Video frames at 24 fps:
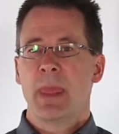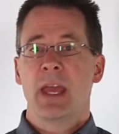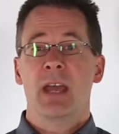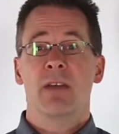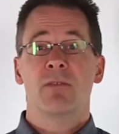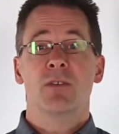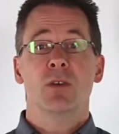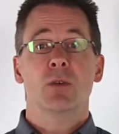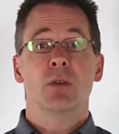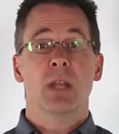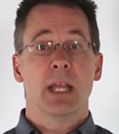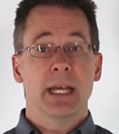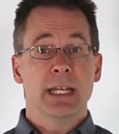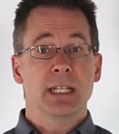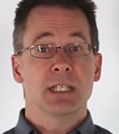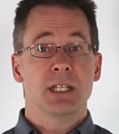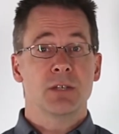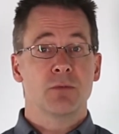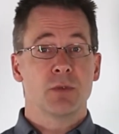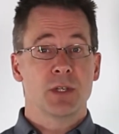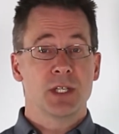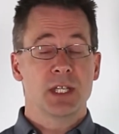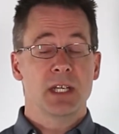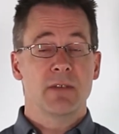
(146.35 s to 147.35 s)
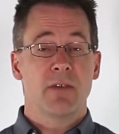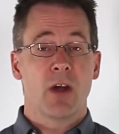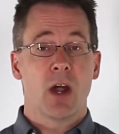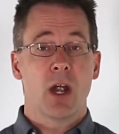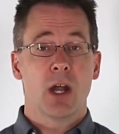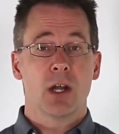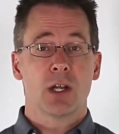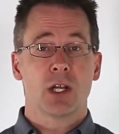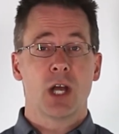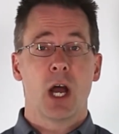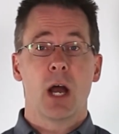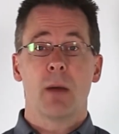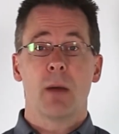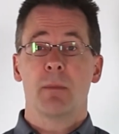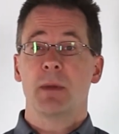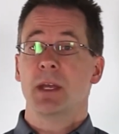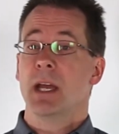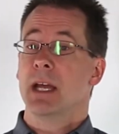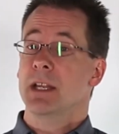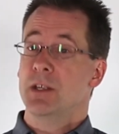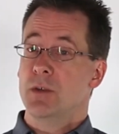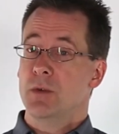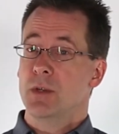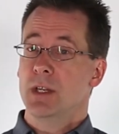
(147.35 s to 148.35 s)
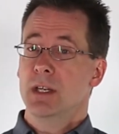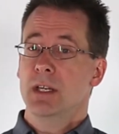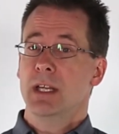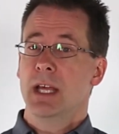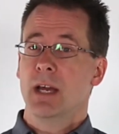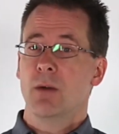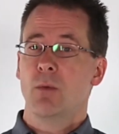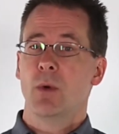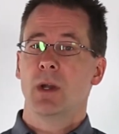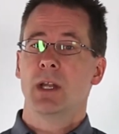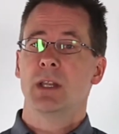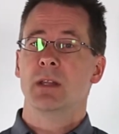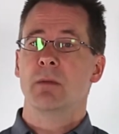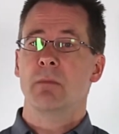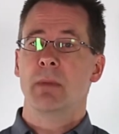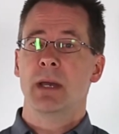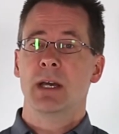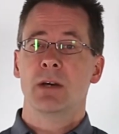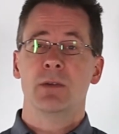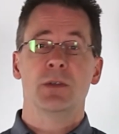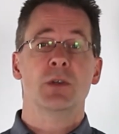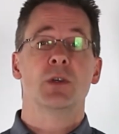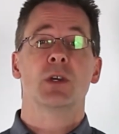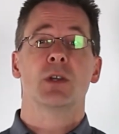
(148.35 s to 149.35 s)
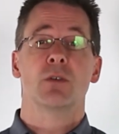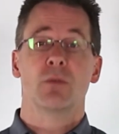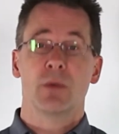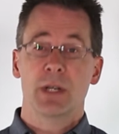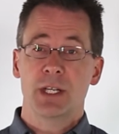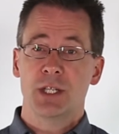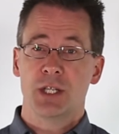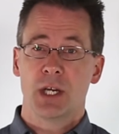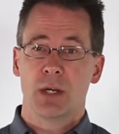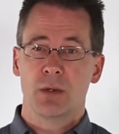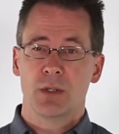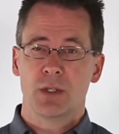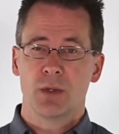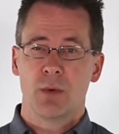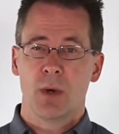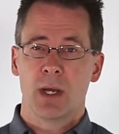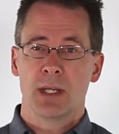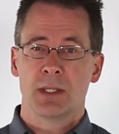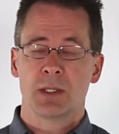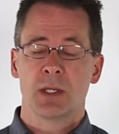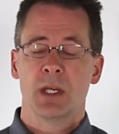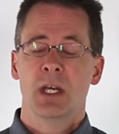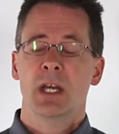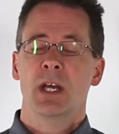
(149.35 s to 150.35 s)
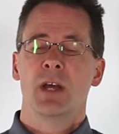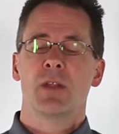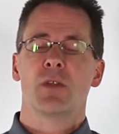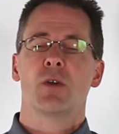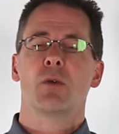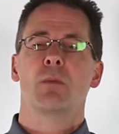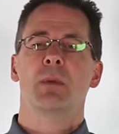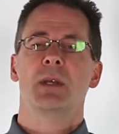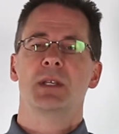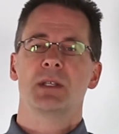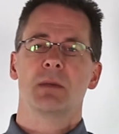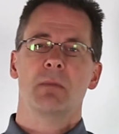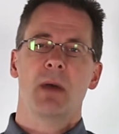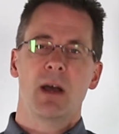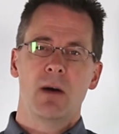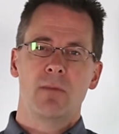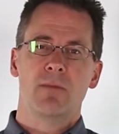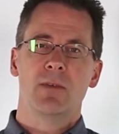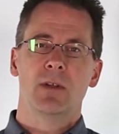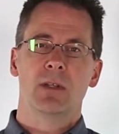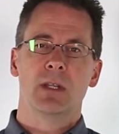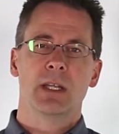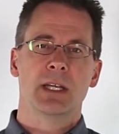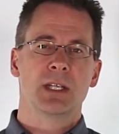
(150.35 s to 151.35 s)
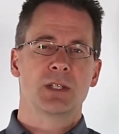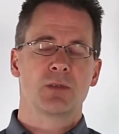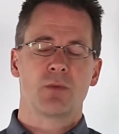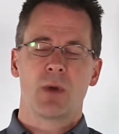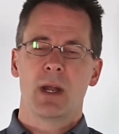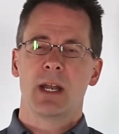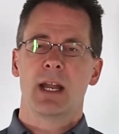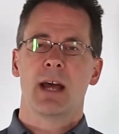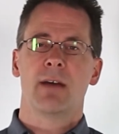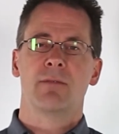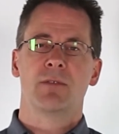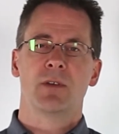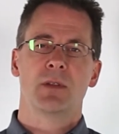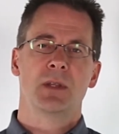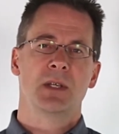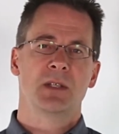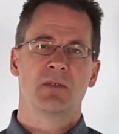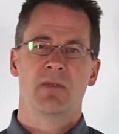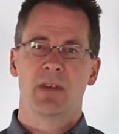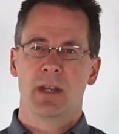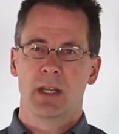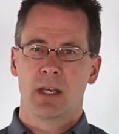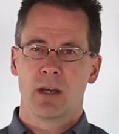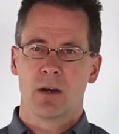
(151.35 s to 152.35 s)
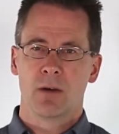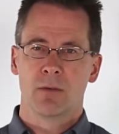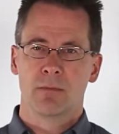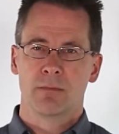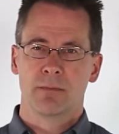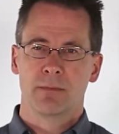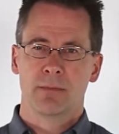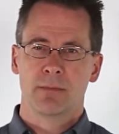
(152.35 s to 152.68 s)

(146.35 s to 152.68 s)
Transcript: If you'd like to receive a hard copy and you didn't get one in the mail, you can reach out to us. There will be some helpful links right after this video.